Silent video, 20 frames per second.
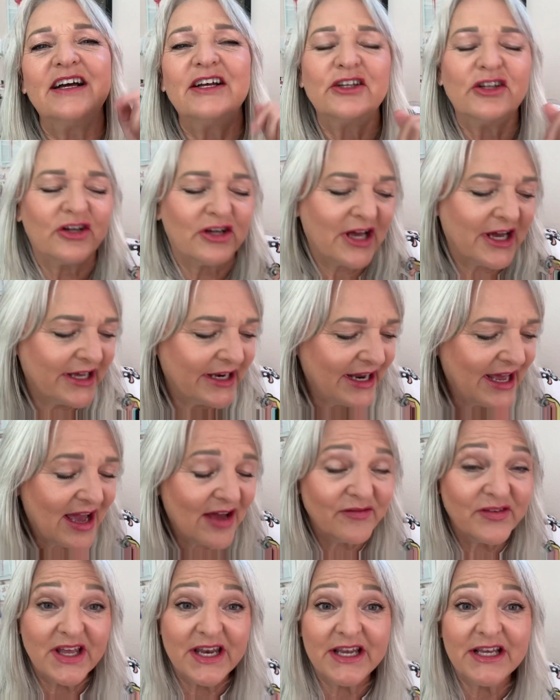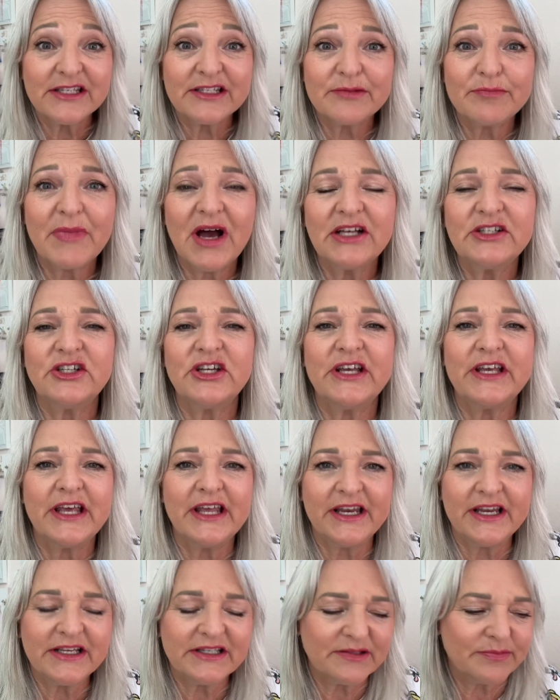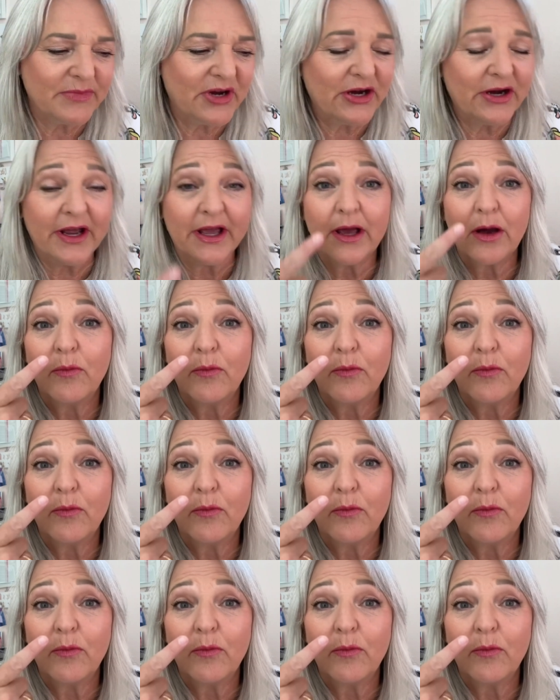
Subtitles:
You're not gonna have any smudging, any smearing.